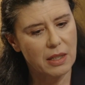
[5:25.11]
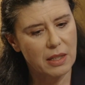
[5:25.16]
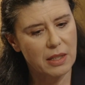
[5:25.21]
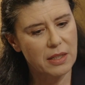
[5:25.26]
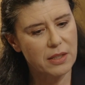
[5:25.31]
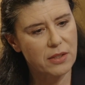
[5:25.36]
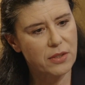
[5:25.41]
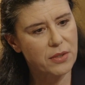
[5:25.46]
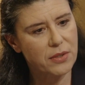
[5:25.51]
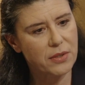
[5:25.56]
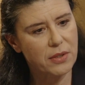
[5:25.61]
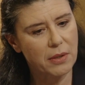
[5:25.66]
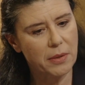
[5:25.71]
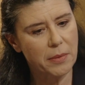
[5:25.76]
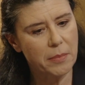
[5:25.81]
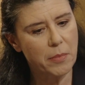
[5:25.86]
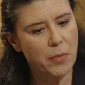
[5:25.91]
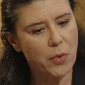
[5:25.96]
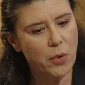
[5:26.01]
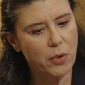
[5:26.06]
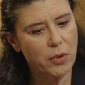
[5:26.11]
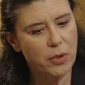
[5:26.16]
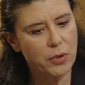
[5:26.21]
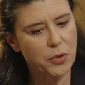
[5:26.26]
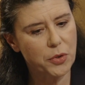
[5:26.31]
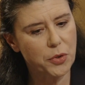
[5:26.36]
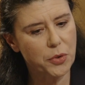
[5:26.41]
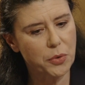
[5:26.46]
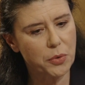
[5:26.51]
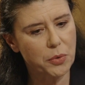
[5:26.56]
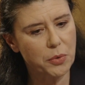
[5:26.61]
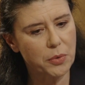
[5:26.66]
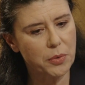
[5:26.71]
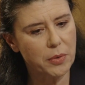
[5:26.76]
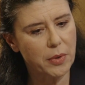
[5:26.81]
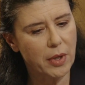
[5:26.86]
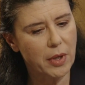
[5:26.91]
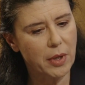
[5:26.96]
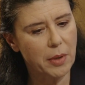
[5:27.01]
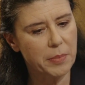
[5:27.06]
It's more
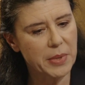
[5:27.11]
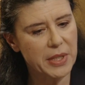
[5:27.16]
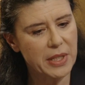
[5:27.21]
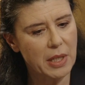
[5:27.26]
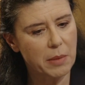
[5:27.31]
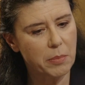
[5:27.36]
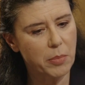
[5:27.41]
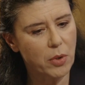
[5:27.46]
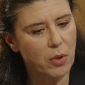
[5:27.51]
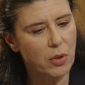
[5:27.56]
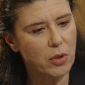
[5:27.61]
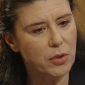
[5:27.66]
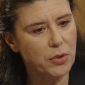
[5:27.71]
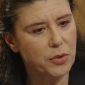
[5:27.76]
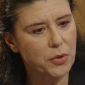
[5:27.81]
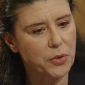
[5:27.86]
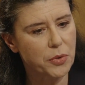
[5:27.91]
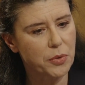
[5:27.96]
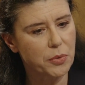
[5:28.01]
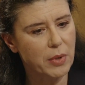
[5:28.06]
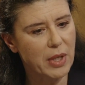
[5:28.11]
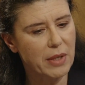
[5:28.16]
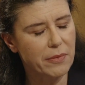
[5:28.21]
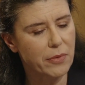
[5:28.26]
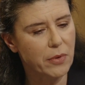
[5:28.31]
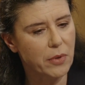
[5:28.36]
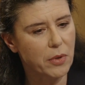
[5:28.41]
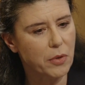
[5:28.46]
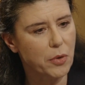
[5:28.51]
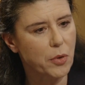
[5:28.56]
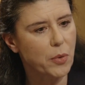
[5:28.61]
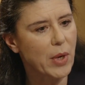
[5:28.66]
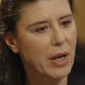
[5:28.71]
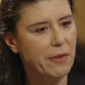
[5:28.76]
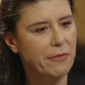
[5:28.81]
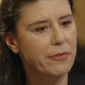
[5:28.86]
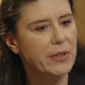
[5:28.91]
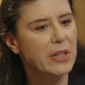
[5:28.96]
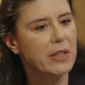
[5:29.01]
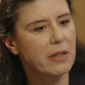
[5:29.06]
to be able to have a
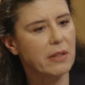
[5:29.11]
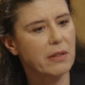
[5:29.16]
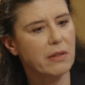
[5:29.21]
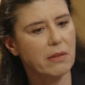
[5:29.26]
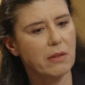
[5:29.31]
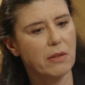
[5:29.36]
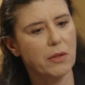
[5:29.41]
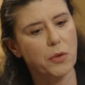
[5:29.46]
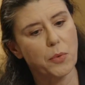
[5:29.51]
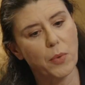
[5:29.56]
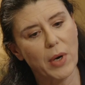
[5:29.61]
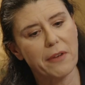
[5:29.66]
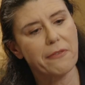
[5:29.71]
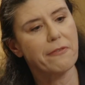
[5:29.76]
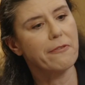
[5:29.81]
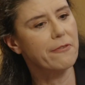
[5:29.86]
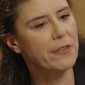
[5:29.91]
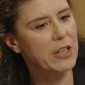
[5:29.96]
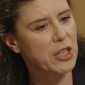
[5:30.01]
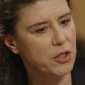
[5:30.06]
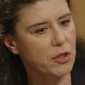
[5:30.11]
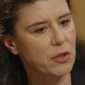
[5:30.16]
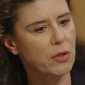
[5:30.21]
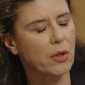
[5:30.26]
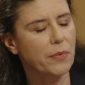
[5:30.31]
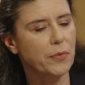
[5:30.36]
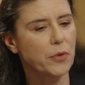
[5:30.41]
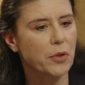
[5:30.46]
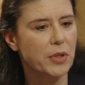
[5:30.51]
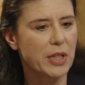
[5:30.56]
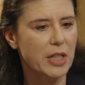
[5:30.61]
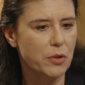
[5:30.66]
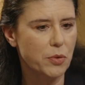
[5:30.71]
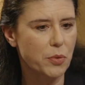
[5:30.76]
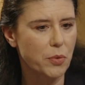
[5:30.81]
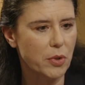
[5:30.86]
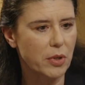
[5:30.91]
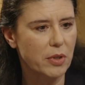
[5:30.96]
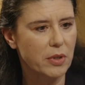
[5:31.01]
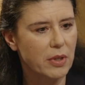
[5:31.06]
graph vision of the
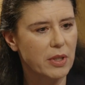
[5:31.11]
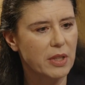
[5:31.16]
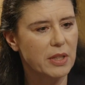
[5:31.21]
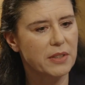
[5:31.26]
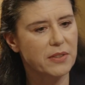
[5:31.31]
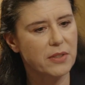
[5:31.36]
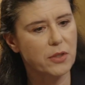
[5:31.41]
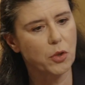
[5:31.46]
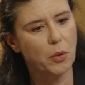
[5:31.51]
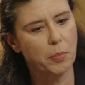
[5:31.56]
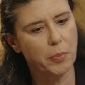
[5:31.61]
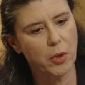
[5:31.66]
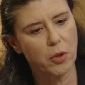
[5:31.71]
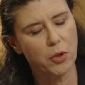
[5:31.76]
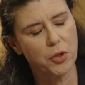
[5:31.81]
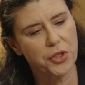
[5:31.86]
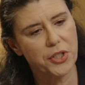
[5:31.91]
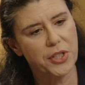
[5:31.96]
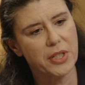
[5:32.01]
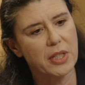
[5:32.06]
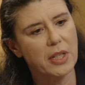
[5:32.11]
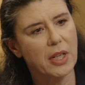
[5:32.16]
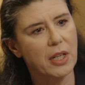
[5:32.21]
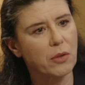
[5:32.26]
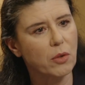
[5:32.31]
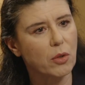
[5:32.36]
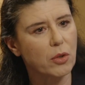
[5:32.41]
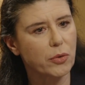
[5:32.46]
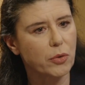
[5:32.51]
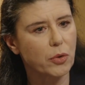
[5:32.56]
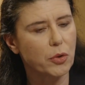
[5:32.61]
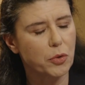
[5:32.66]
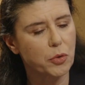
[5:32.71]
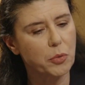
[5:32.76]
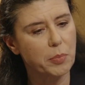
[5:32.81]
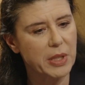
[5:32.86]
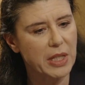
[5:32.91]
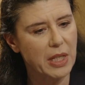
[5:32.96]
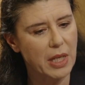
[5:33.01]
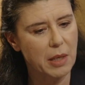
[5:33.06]
network, its topology, and also
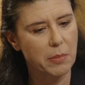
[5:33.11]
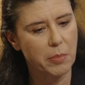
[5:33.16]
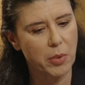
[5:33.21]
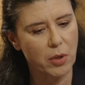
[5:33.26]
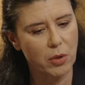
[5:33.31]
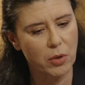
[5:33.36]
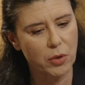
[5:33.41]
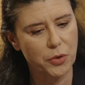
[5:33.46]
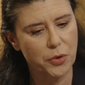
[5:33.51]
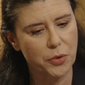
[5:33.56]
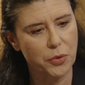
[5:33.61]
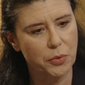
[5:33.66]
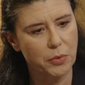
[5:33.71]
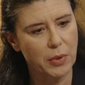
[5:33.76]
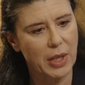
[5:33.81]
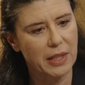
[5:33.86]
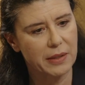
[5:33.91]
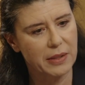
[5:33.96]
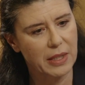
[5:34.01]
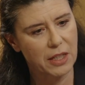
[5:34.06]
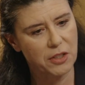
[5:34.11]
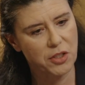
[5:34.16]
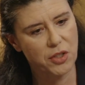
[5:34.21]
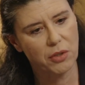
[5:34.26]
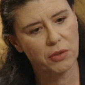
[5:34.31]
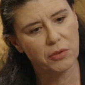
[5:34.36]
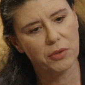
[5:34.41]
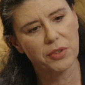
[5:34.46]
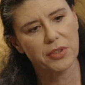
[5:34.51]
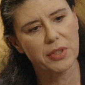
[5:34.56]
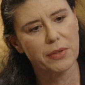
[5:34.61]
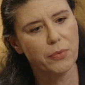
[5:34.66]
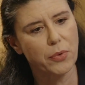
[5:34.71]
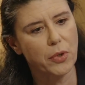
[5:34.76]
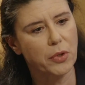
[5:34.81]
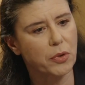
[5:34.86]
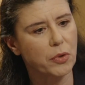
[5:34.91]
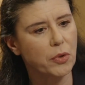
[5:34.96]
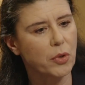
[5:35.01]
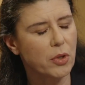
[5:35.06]
to be able to attach on the
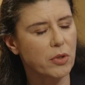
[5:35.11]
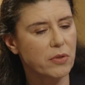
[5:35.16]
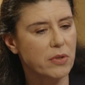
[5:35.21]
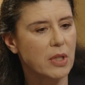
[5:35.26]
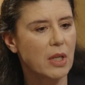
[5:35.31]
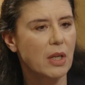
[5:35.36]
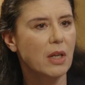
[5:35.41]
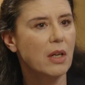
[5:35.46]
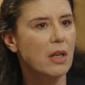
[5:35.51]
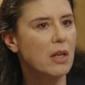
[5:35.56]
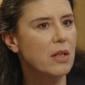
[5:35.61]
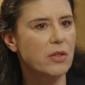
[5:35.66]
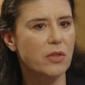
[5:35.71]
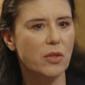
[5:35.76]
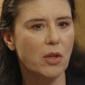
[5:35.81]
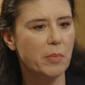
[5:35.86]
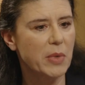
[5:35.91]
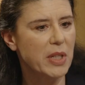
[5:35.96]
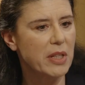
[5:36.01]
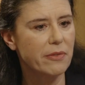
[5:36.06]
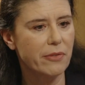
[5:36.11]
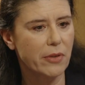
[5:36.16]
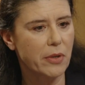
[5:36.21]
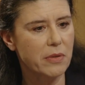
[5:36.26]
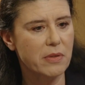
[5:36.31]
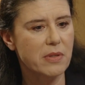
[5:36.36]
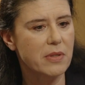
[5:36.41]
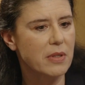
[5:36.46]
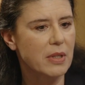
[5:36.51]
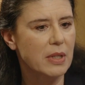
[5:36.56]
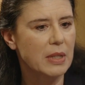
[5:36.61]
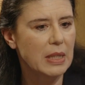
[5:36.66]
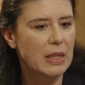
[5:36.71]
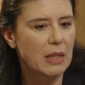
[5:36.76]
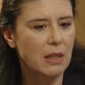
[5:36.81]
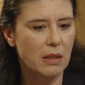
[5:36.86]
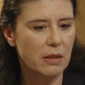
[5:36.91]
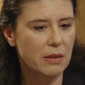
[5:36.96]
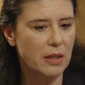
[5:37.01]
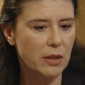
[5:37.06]
different nodes some events.
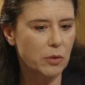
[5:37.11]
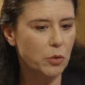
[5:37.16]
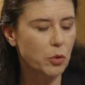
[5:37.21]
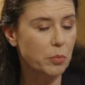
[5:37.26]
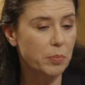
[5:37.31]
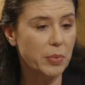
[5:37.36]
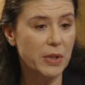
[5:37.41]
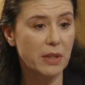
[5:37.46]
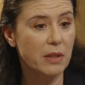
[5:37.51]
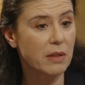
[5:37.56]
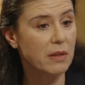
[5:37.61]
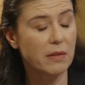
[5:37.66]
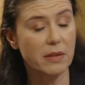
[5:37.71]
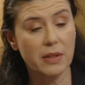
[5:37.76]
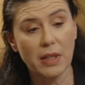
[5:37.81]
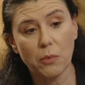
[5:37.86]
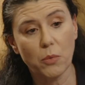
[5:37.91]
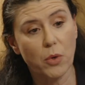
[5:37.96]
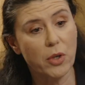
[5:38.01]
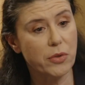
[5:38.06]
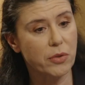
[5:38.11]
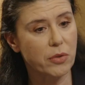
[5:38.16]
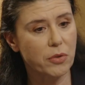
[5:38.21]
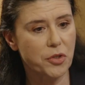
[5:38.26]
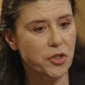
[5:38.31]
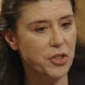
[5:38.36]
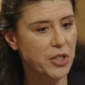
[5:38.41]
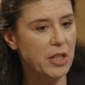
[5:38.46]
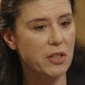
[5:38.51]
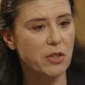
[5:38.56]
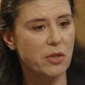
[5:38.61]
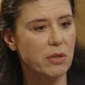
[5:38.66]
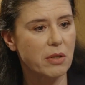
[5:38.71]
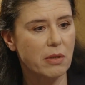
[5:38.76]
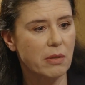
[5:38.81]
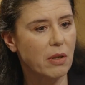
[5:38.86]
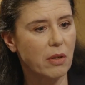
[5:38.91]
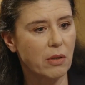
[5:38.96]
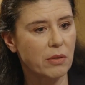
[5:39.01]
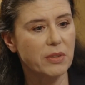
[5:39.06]
That could be there was a change
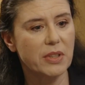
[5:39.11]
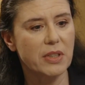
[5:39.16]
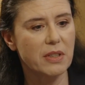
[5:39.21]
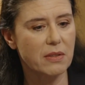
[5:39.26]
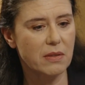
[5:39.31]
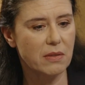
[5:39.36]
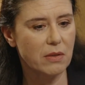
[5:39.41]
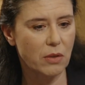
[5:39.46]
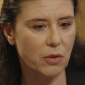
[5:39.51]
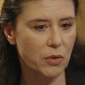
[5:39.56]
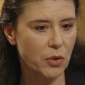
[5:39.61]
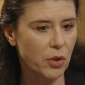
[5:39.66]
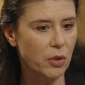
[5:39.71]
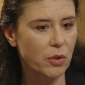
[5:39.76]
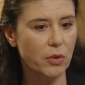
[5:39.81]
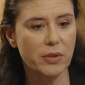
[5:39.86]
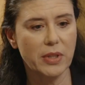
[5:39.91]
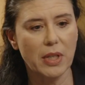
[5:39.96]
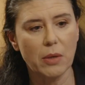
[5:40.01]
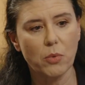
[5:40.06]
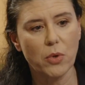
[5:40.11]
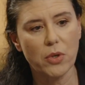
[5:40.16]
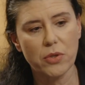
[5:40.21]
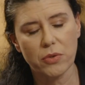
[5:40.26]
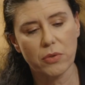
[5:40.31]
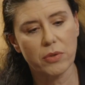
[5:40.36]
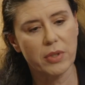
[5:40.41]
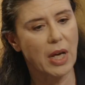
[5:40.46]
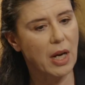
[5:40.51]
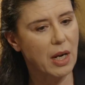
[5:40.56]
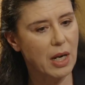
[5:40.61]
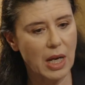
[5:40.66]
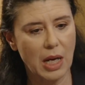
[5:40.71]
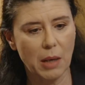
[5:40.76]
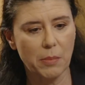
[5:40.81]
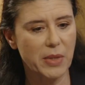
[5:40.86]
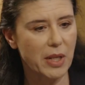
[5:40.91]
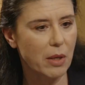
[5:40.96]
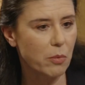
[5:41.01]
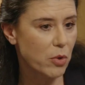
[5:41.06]
on this node, there was an
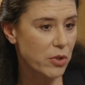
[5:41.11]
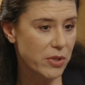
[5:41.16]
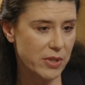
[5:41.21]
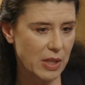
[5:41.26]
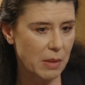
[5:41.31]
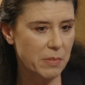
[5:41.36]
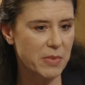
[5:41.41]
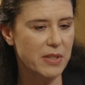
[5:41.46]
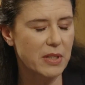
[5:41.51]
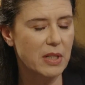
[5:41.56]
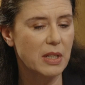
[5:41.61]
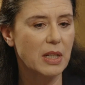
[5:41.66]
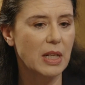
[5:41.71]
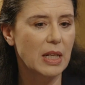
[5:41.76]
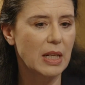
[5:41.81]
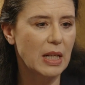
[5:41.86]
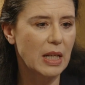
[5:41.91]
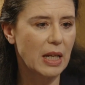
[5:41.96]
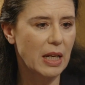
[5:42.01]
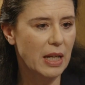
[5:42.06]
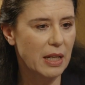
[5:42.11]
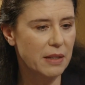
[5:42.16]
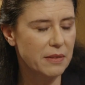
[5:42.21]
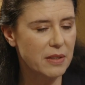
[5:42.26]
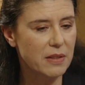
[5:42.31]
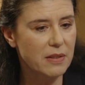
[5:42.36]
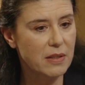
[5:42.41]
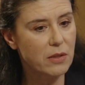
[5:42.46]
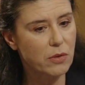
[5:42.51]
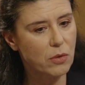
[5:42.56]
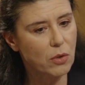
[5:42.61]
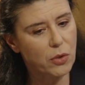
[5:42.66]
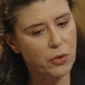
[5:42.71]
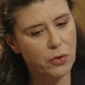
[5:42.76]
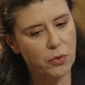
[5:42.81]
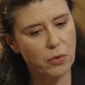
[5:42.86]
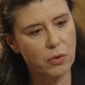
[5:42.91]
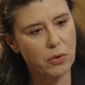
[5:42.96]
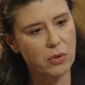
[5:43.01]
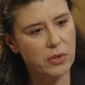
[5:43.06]
alarm, there was something. And this is
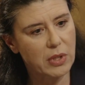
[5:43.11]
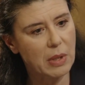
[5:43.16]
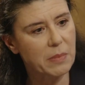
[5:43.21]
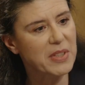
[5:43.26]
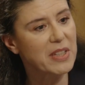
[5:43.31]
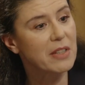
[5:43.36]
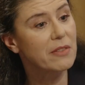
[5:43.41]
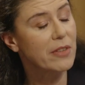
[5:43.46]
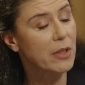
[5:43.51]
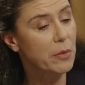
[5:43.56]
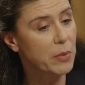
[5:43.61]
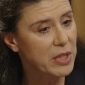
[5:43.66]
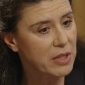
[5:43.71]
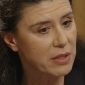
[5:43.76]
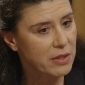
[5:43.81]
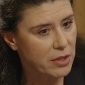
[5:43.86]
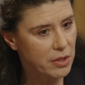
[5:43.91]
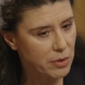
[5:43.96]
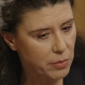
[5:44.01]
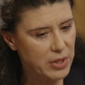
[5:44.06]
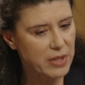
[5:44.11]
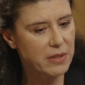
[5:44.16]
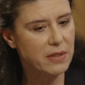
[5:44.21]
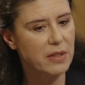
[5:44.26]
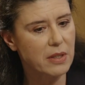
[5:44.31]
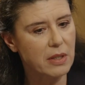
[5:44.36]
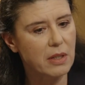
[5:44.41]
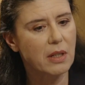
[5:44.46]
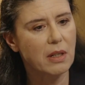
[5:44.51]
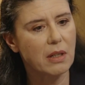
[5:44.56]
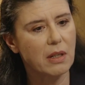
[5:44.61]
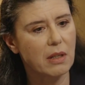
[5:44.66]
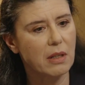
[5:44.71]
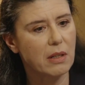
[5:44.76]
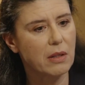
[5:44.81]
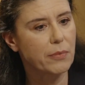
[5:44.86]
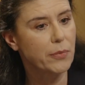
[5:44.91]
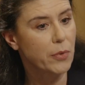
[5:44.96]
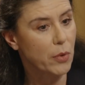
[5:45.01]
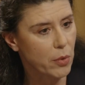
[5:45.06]
also something very interesting
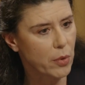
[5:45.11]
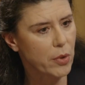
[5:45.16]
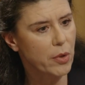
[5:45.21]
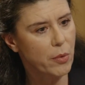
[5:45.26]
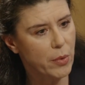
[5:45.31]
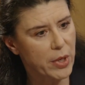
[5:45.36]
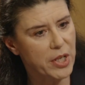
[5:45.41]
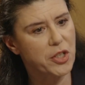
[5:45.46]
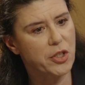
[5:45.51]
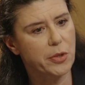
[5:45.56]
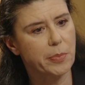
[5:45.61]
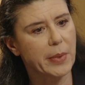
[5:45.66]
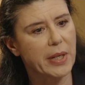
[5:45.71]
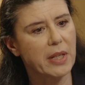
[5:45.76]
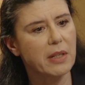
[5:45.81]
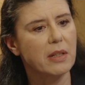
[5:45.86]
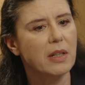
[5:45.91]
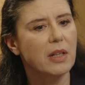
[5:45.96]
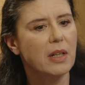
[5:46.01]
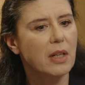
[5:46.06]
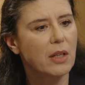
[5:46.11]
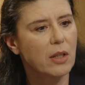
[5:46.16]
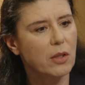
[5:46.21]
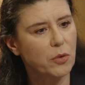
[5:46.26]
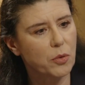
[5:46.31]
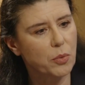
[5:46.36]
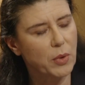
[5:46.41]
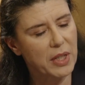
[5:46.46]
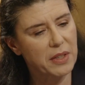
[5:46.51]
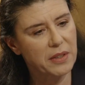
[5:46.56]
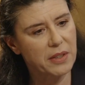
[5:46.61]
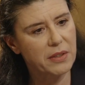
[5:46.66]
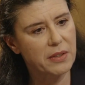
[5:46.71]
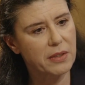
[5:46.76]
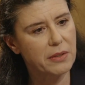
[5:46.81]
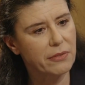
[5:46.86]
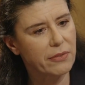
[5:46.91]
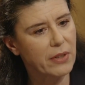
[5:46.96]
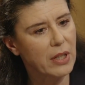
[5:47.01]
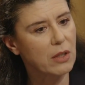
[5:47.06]
for Orange Spain to
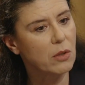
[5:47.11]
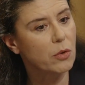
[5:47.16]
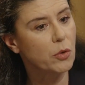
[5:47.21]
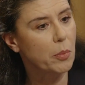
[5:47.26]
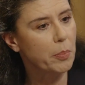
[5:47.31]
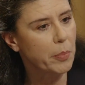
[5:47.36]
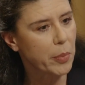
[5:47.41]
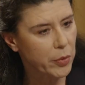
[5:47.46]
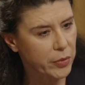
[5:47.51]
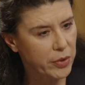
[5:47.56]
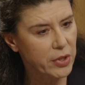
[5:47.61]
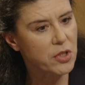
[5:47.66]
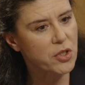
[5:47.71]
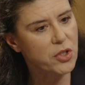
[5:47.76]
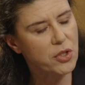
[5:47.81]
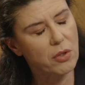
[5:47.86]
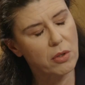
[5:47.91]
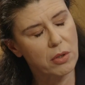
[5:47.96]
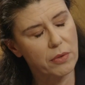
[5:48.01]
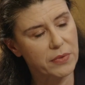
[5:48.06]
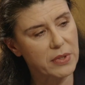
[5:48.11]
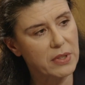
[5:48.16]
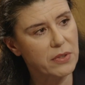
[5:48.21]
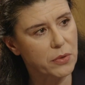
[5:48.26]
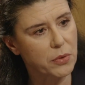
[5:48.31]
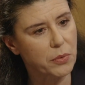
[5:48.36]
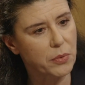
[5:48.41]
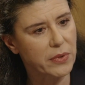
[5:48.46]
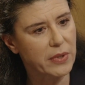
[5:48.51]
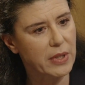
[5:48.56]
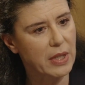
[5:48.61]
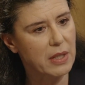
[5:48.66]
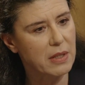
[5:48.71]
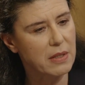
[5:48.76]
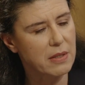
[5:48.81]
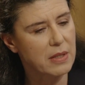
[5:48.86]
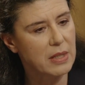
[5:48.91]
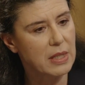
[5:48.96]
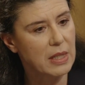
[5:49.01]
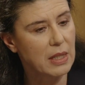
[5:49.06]
identify the potential of this use
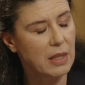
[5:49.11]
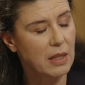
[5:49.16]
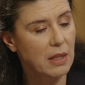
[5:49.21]
case.